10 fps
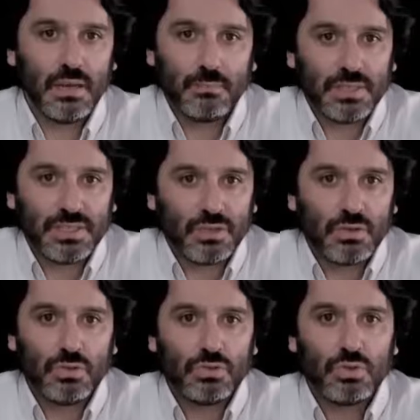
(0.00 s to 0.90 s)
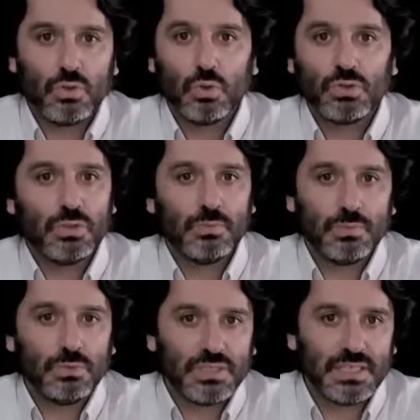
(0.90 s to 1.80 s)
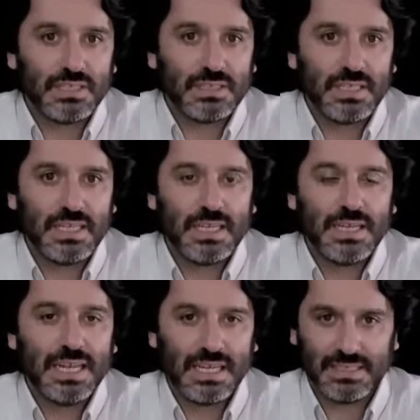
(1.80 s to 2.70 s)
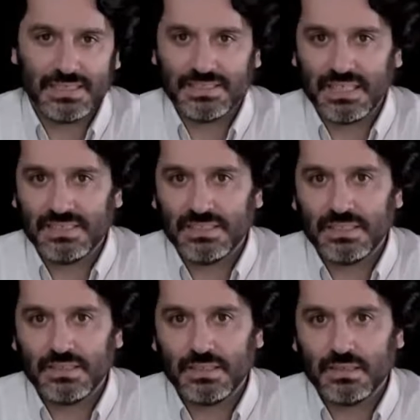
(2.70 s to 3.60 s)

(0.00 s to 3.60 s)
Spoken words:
Materials should also be presented clearly and concisely,